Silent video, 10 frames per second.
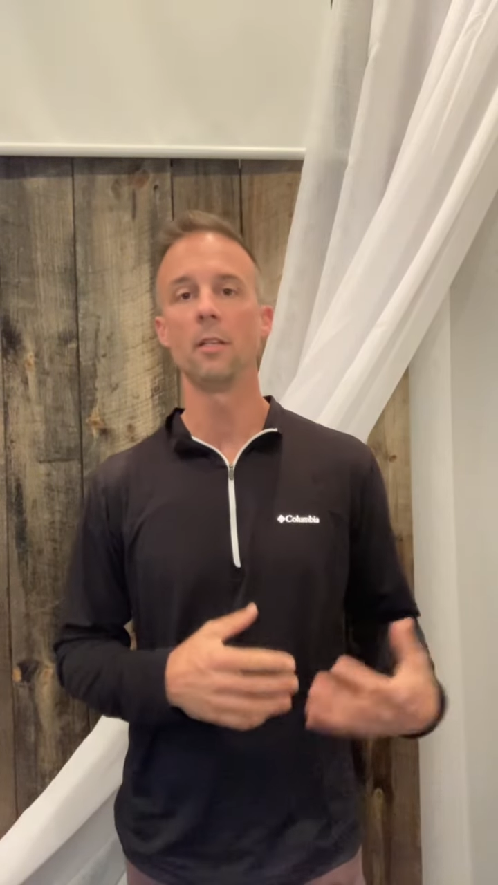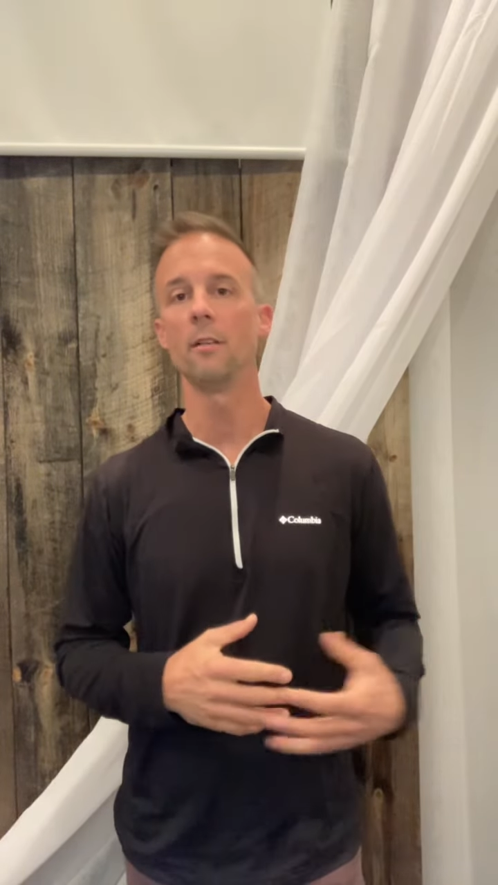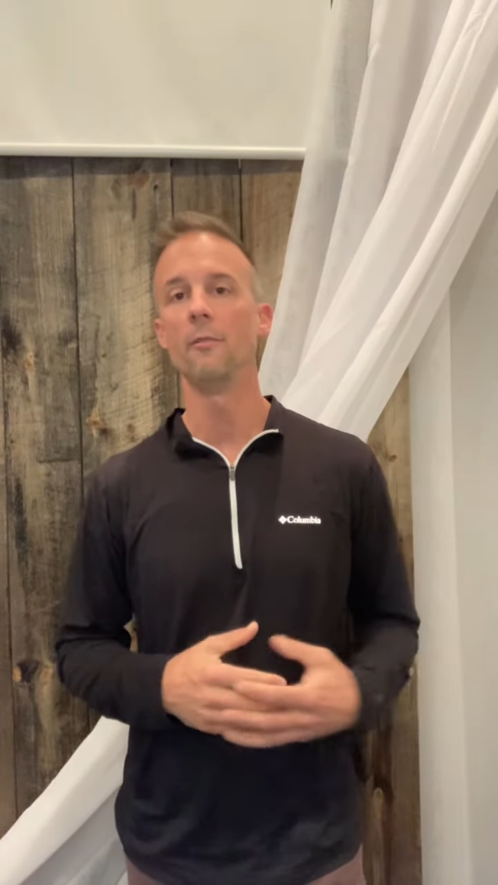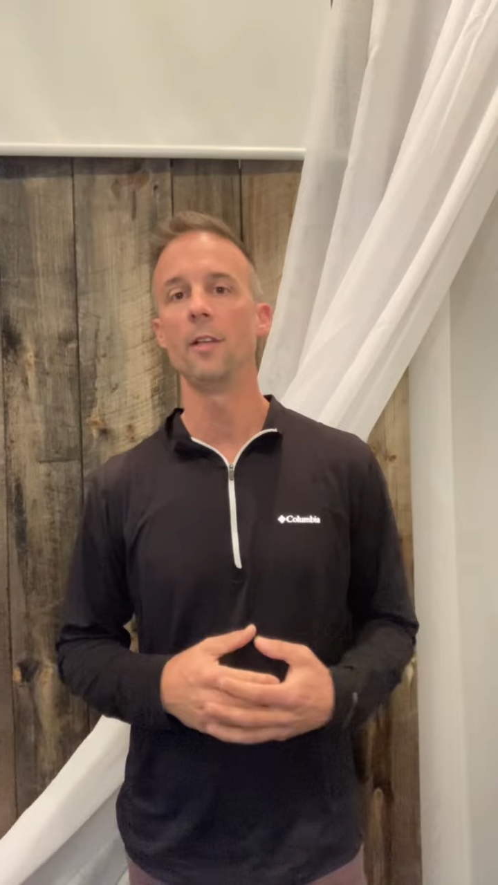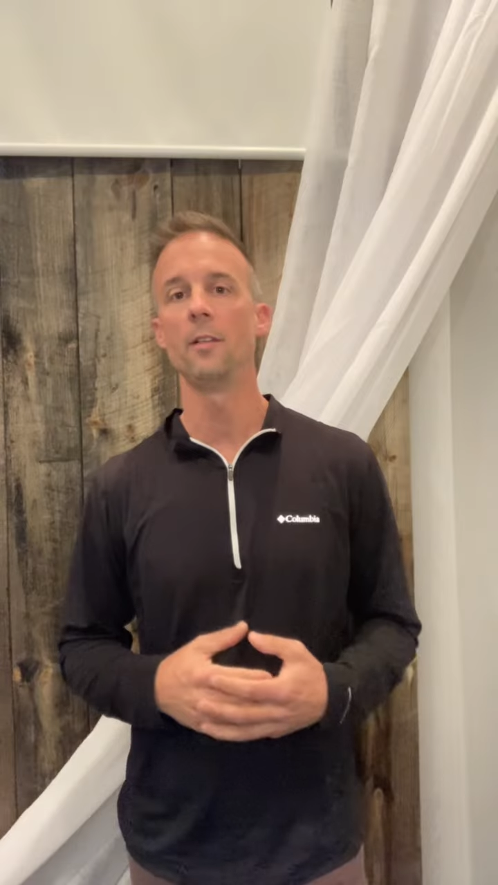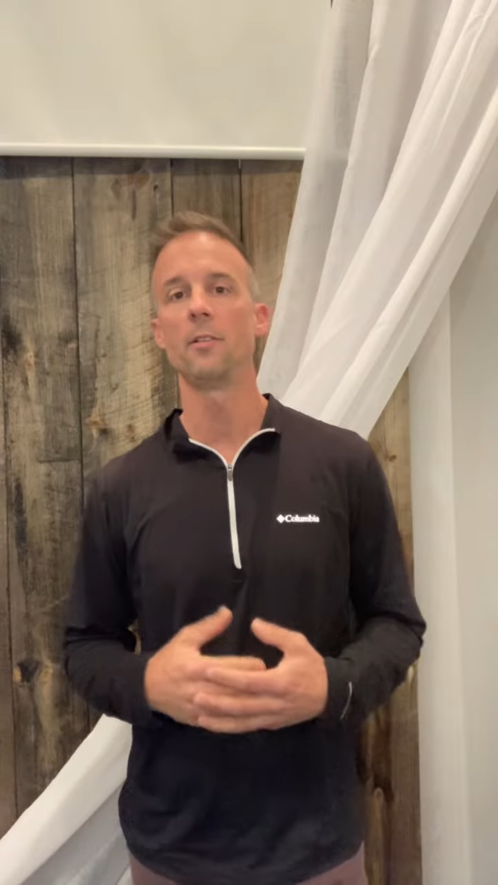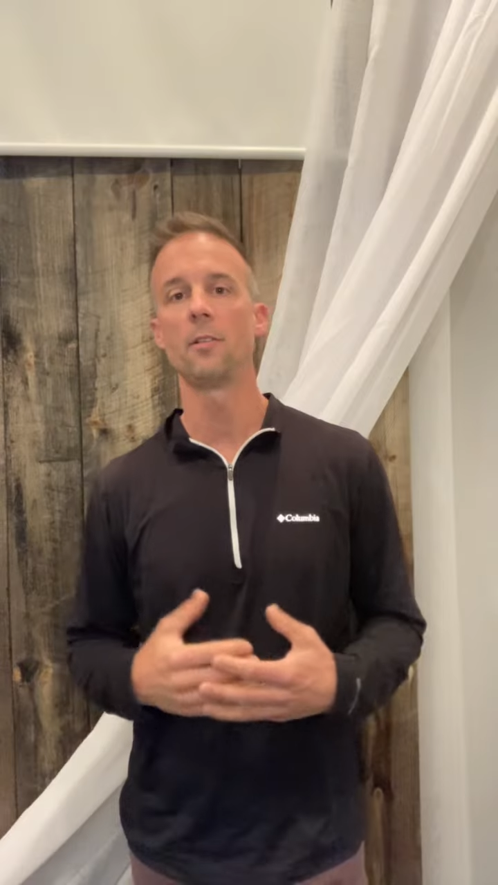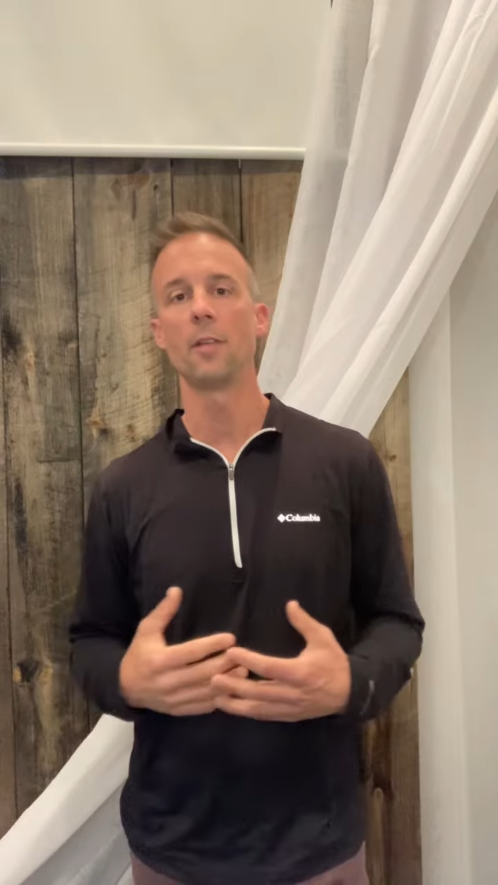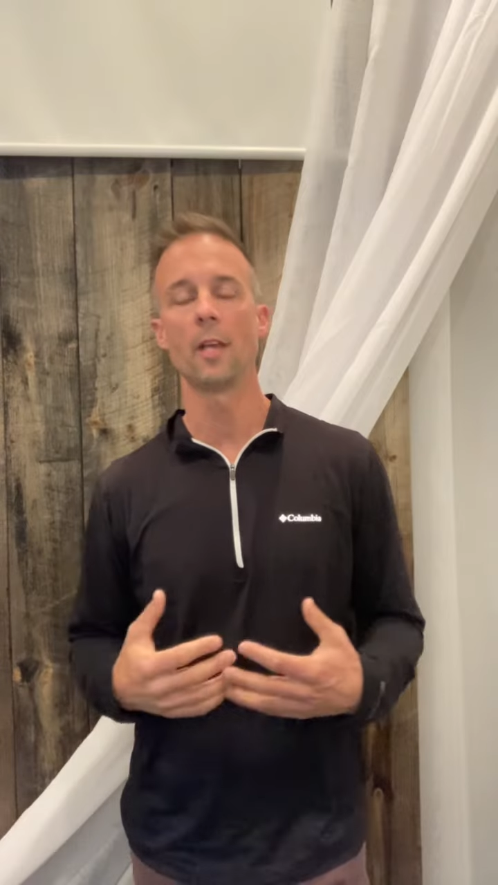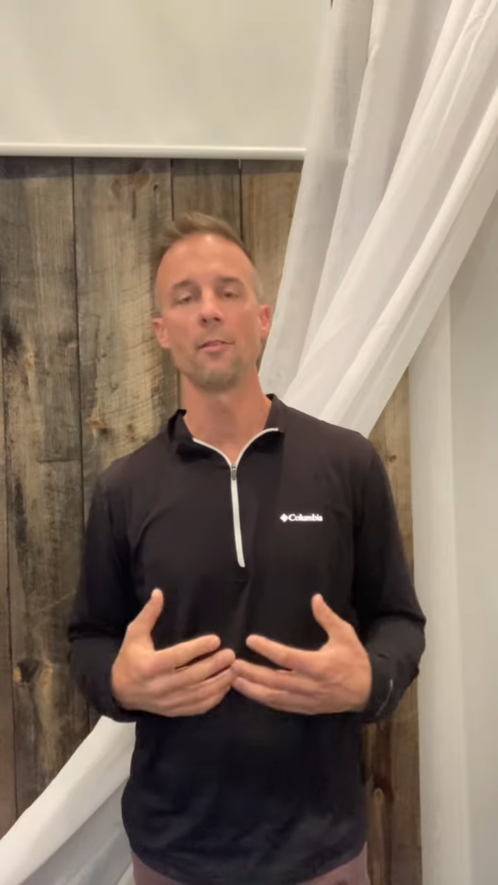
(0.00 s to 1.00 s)

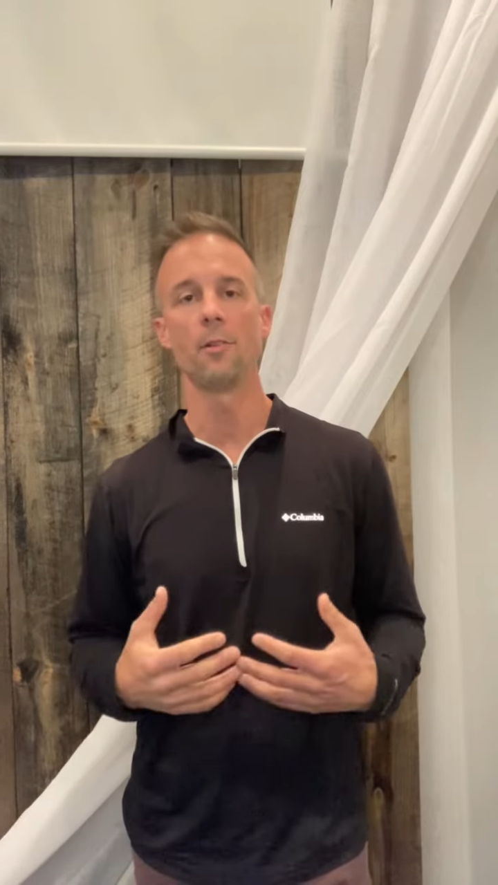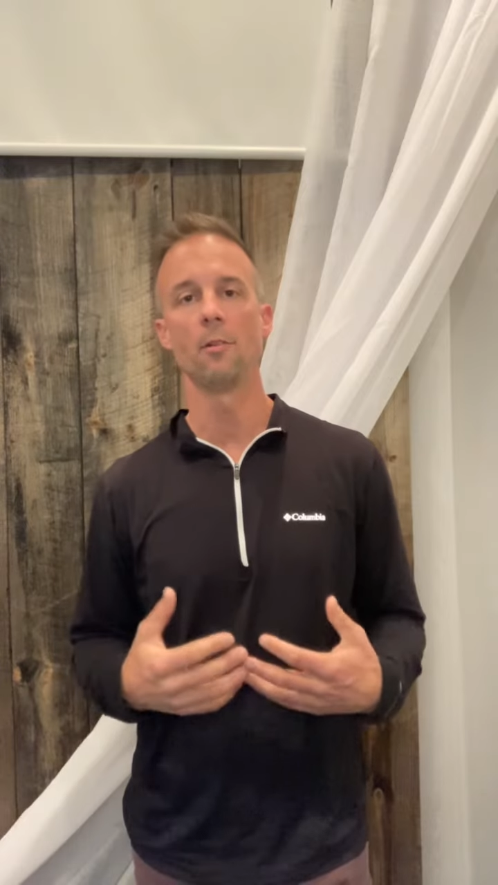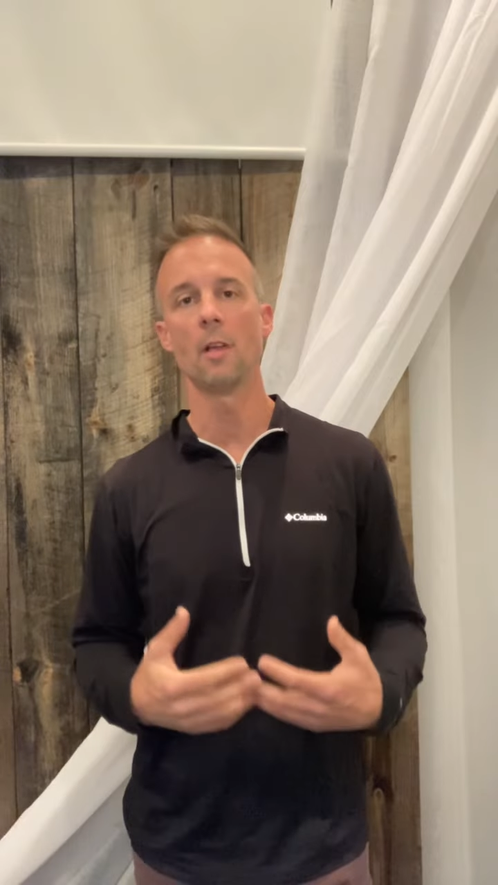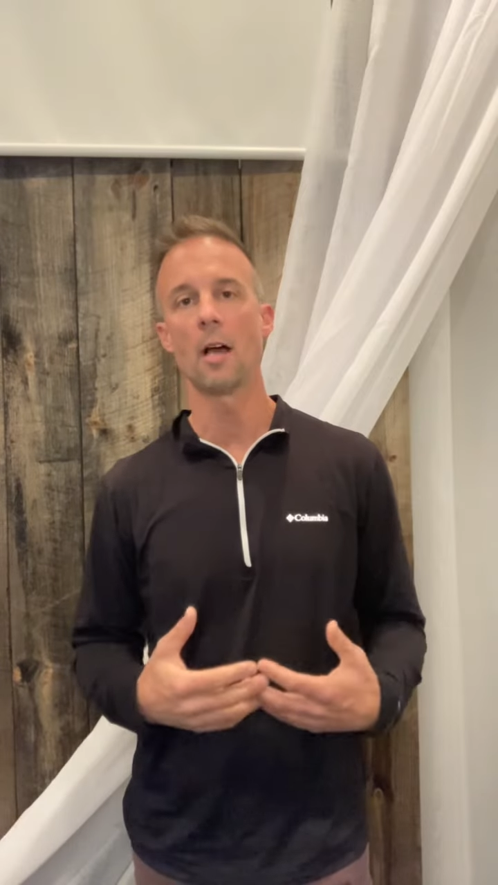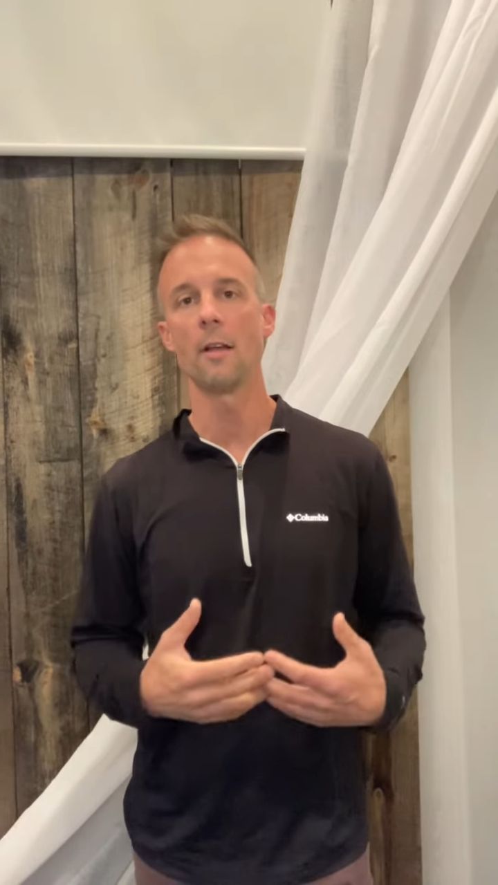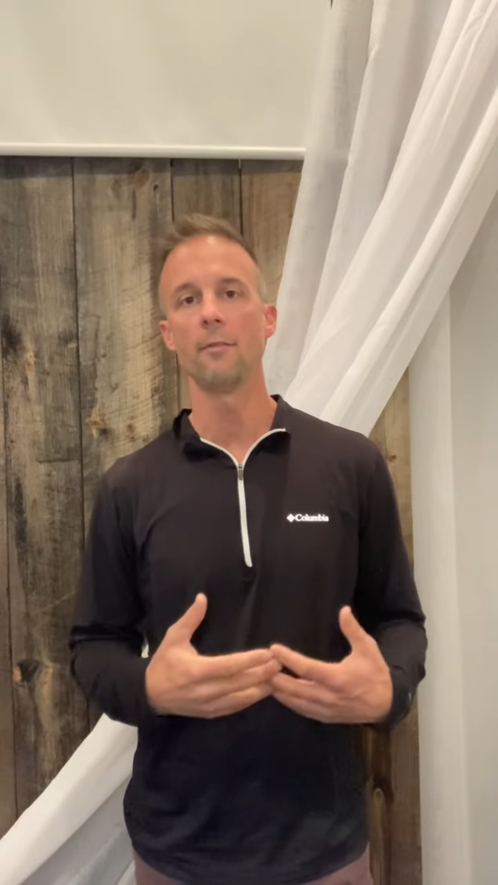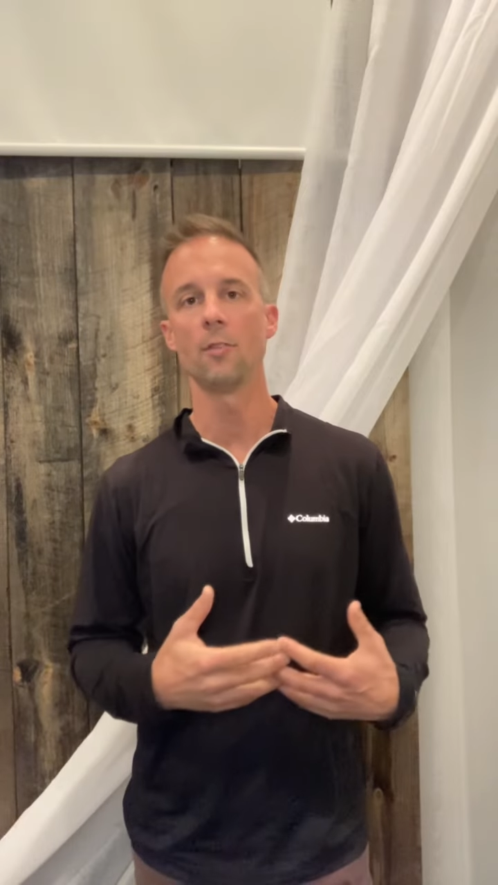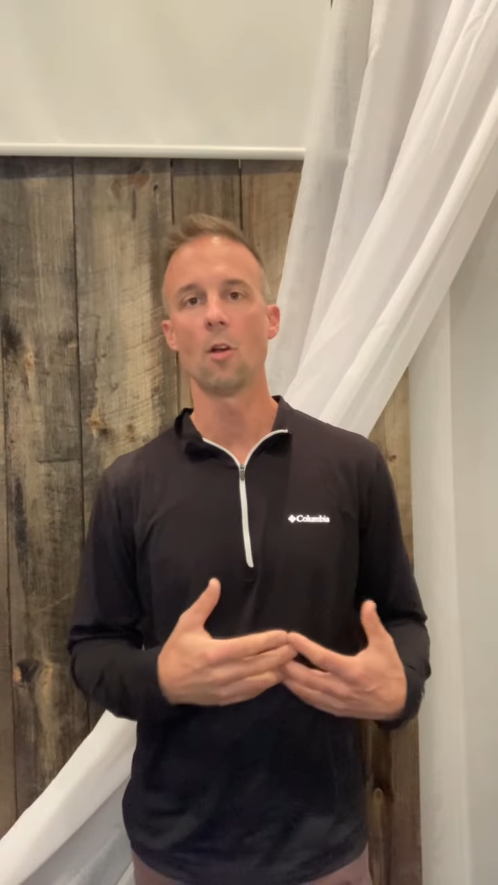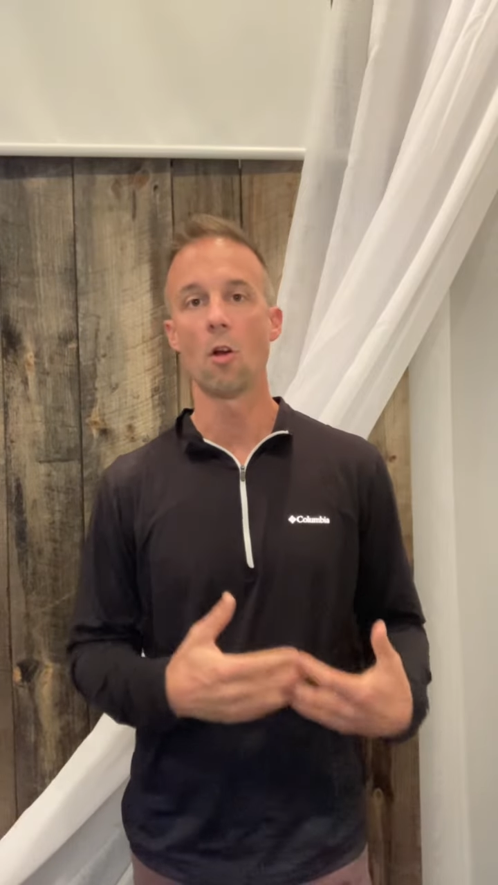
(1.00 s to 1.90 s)
convinced that their lives